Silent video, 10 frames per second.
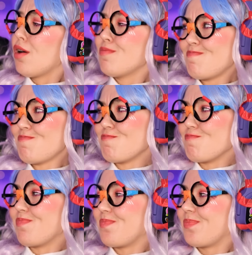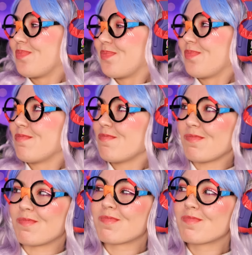something beautiful.
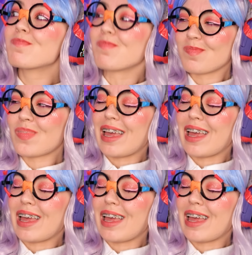You have the